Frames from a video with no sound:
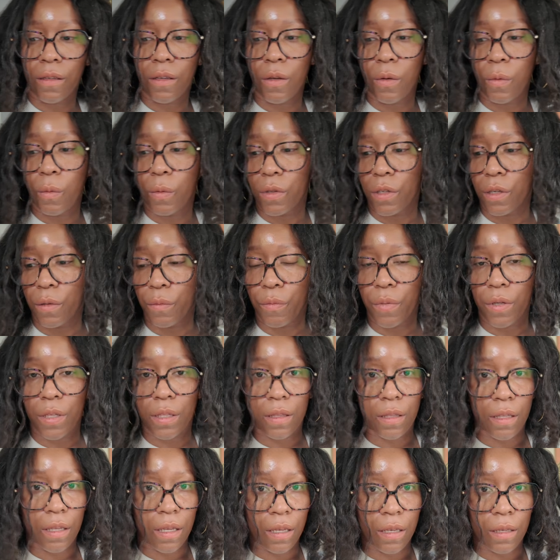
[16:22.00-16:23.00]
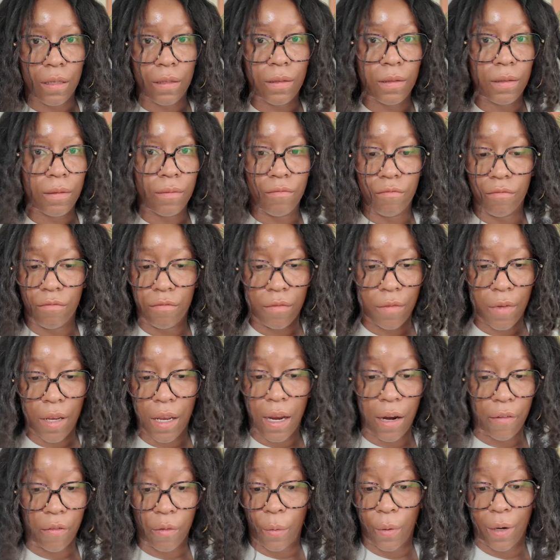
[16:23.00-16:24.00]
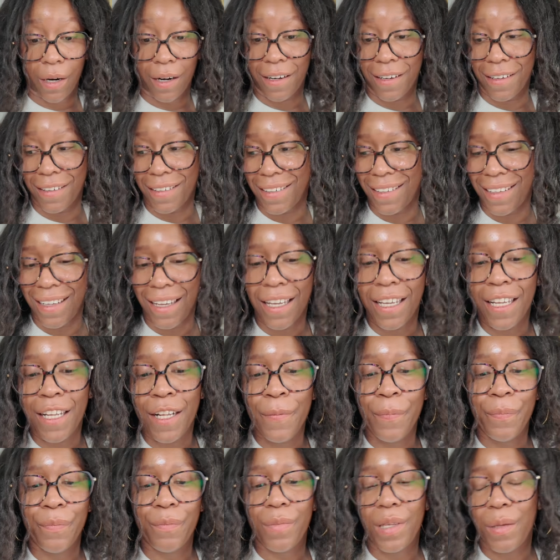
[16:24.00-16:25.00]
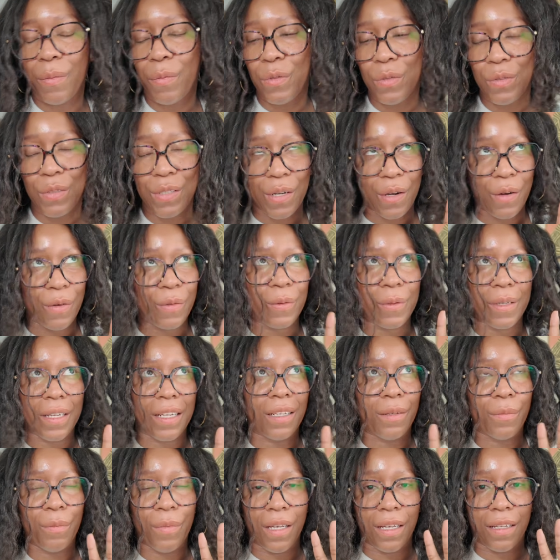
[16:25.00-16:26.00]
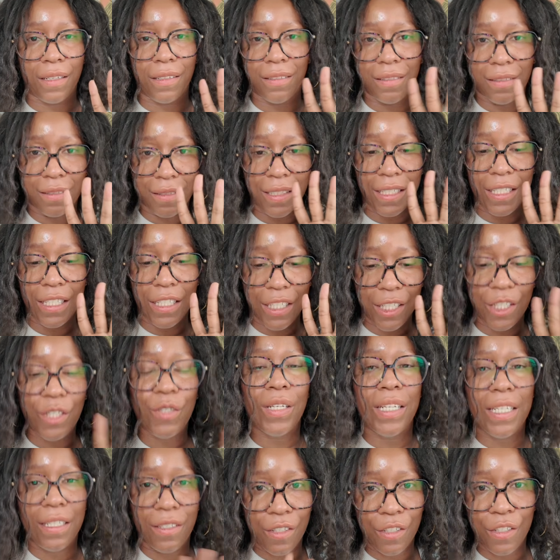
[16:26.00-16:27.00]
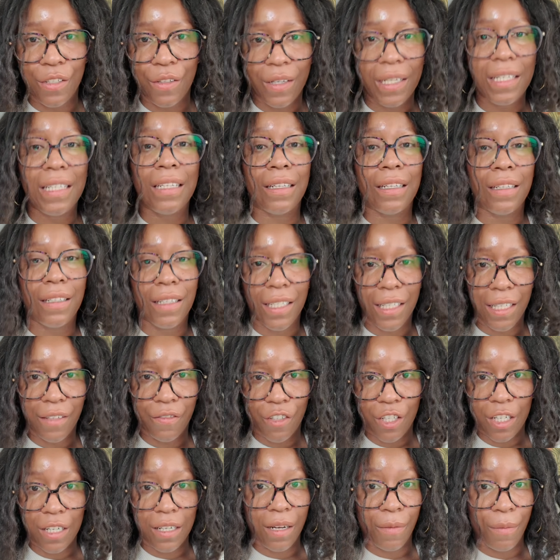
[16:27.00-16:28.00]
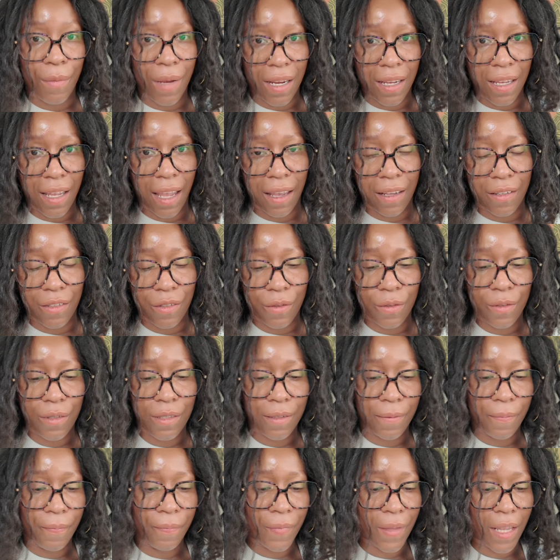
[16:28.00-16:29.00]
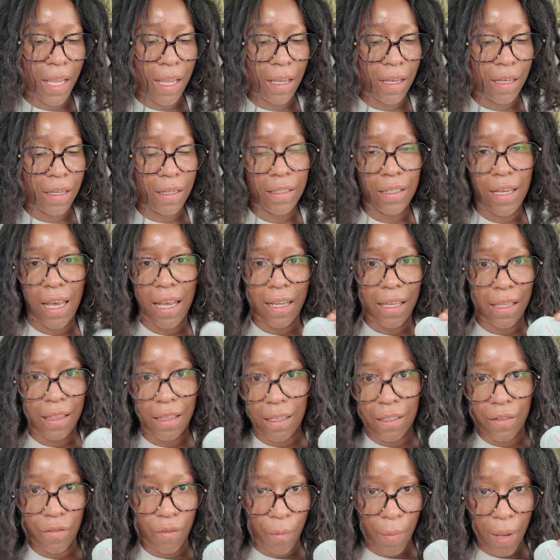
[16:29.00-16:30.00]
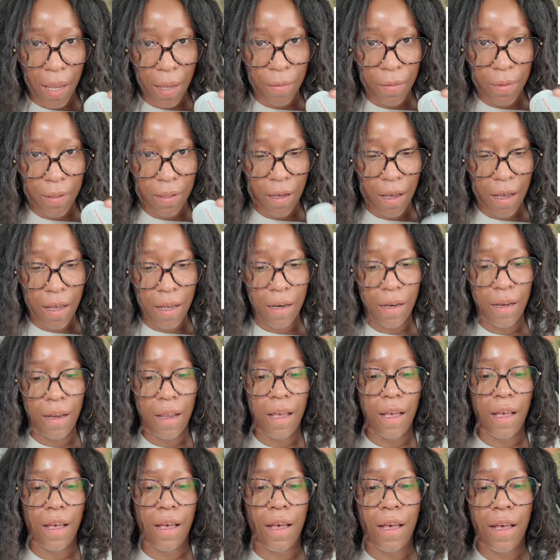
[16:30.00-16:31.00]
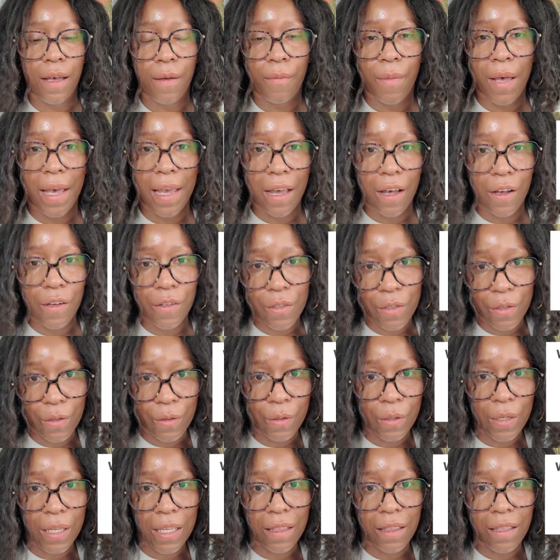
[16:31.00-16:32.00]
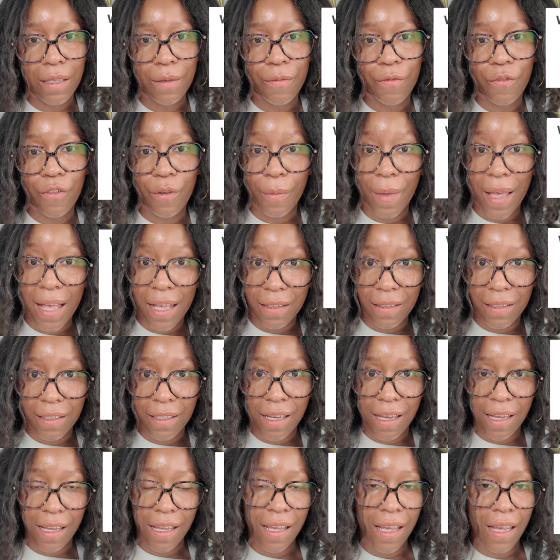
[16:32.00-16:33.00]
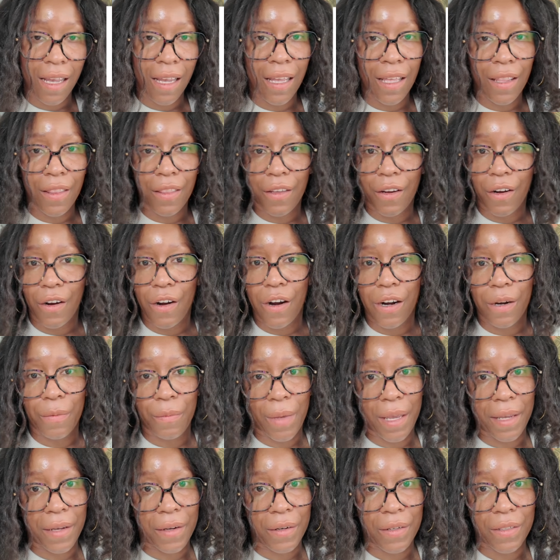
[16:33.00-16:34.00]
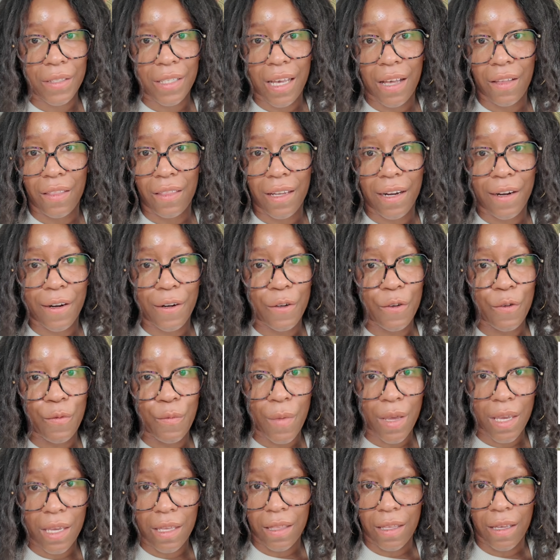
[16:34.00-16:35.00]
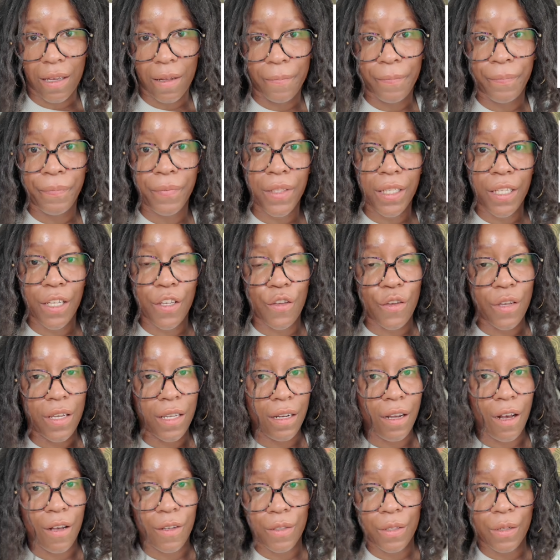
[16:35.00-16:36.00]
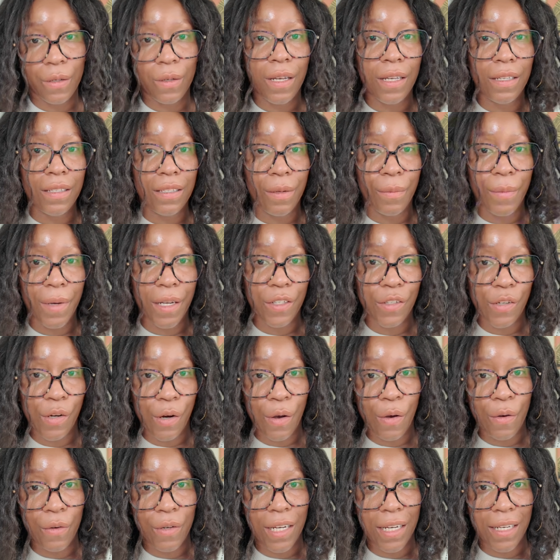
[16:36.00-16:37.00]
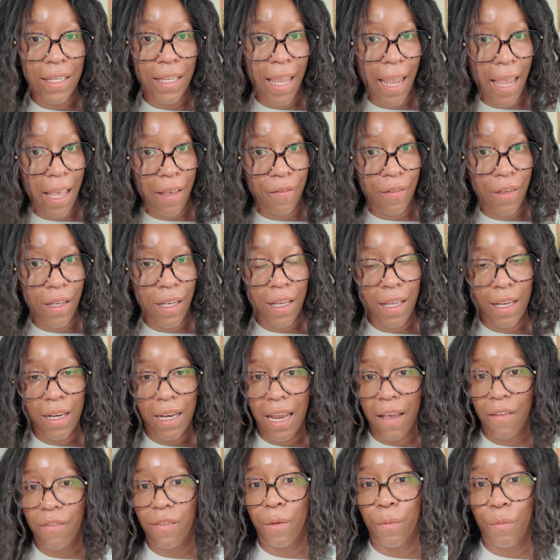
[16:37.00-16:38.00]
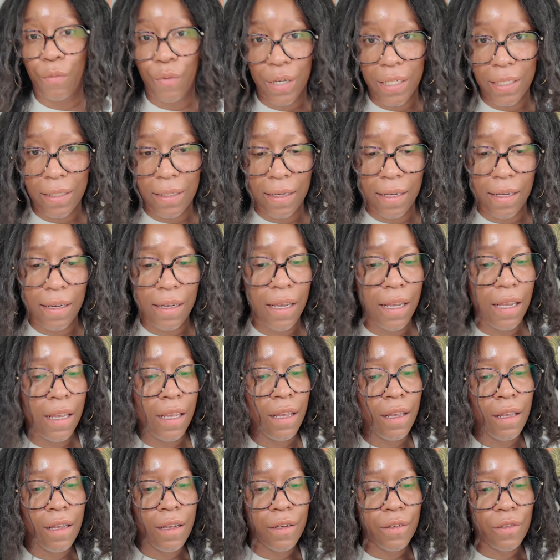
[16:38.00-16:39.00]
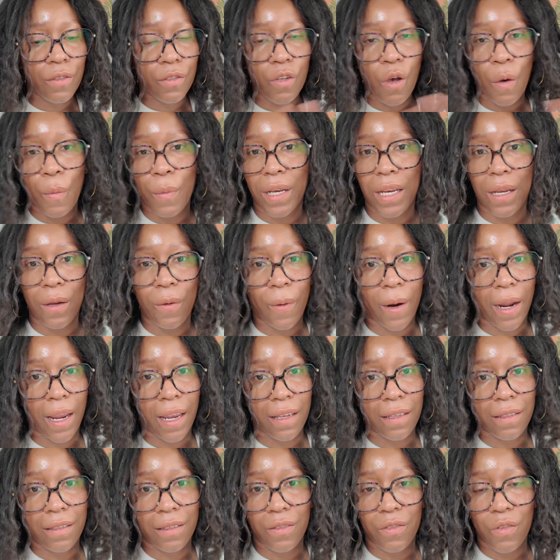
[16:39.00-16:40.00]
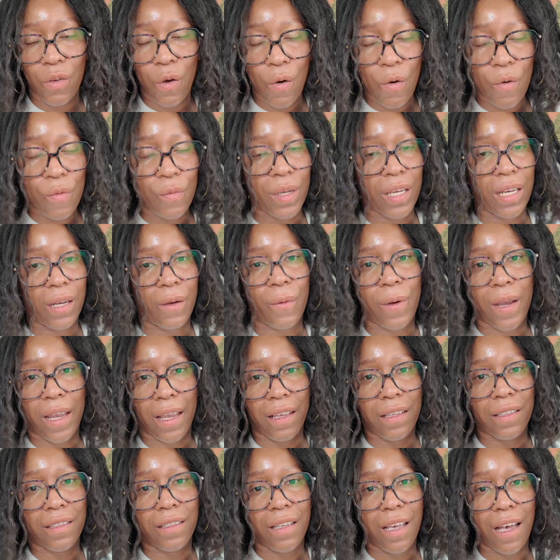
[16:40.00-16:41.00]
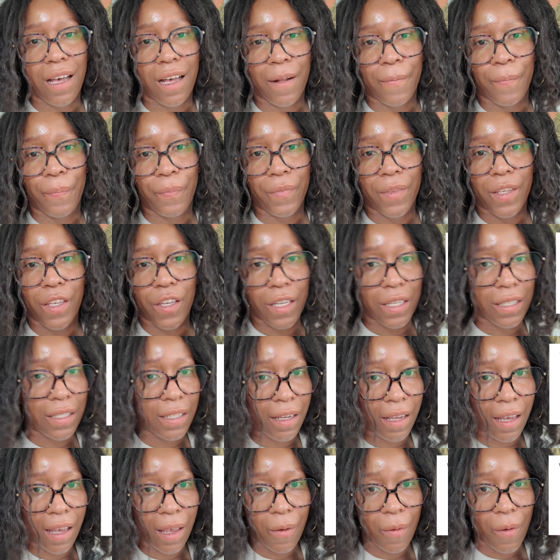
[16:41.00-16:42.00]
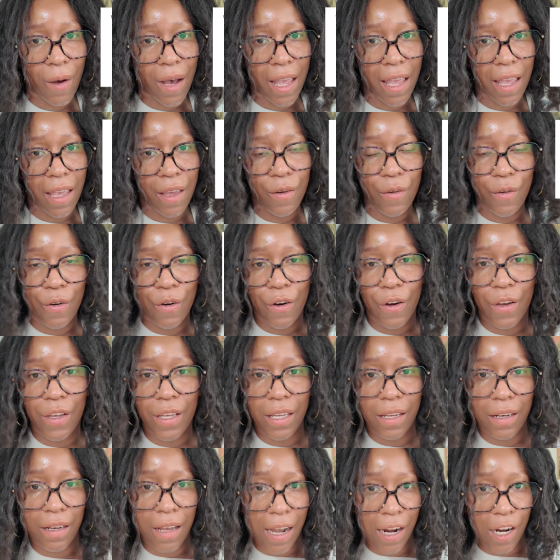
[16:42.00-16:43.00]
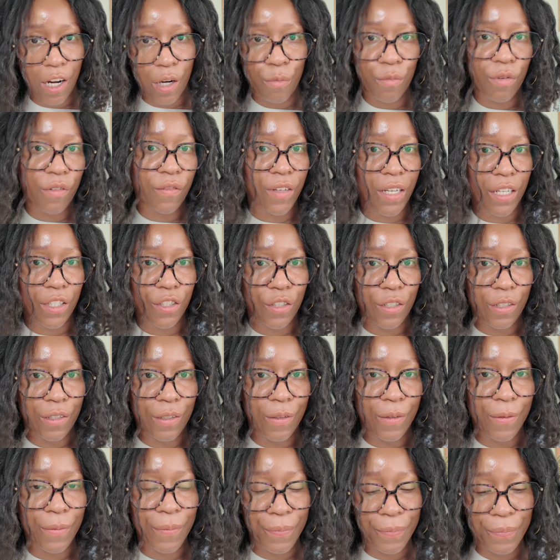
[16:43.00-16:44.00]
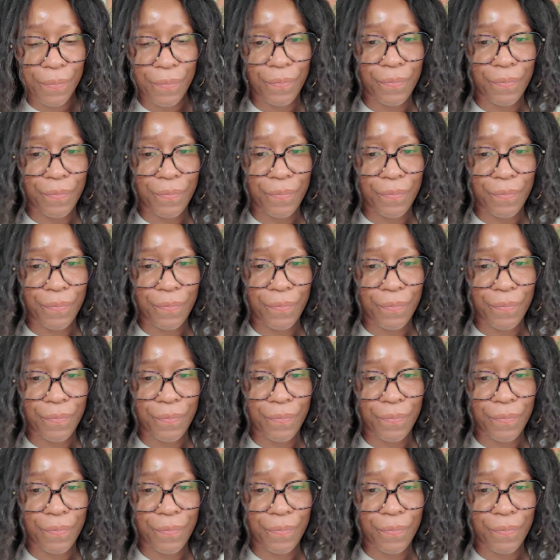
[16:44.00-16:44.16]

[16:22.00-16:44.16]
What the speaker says: You want to put these everywhere. People don't read, but you need to do it legally if you're going to make candles. And I get these from Amazon. I also get them from Etsy. There are makers out there who make them. And you can also customize your own in Canva and have them printed. So many ways, so many ways. You can DIY it or you can hire a professional.